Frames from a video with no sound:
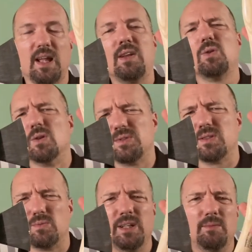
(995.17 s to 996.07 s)
I don't know if
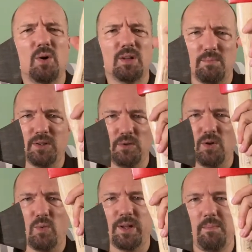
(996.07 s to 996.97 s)
that's really modern, but you
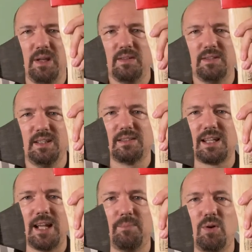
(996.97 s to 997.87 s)
know what I mean, these
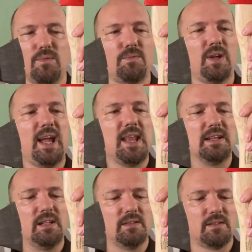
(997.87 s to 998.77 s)
type of
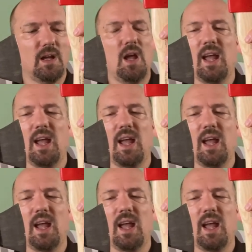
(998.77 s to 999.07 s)
handles.